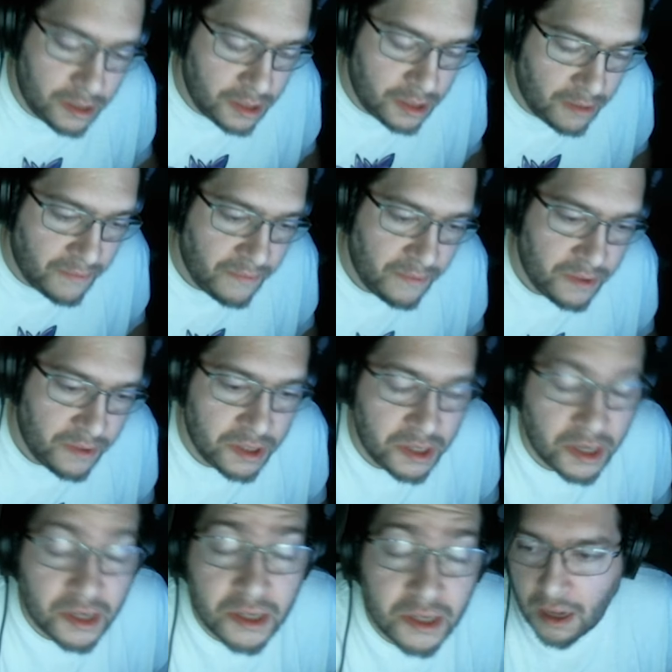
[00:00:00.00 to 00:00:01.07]

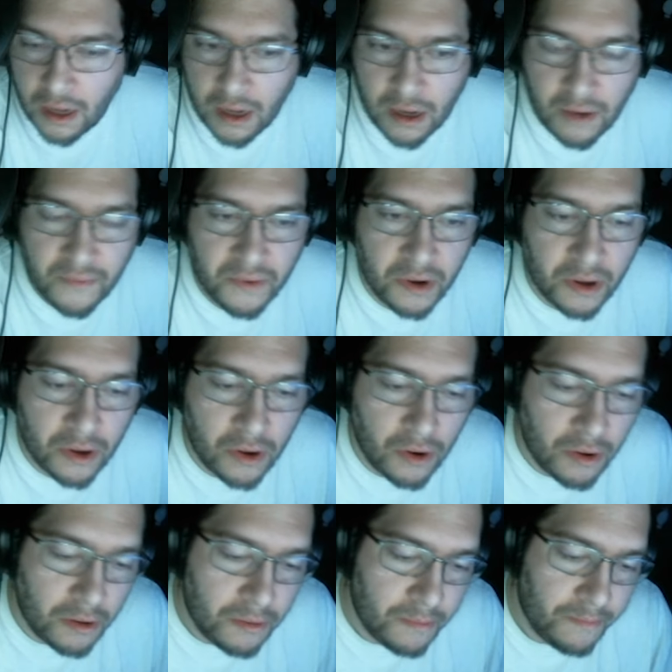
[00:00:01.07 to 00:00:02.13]
1060 video
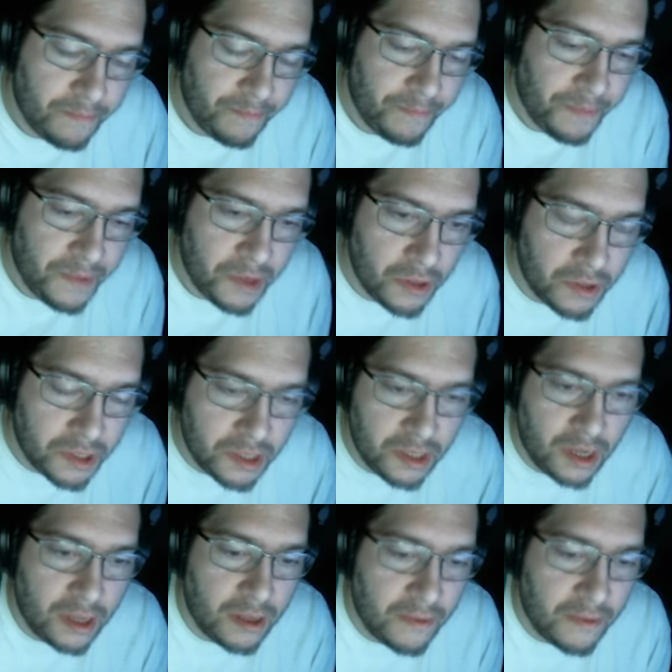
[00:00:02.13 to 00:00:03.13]
card, so it's not the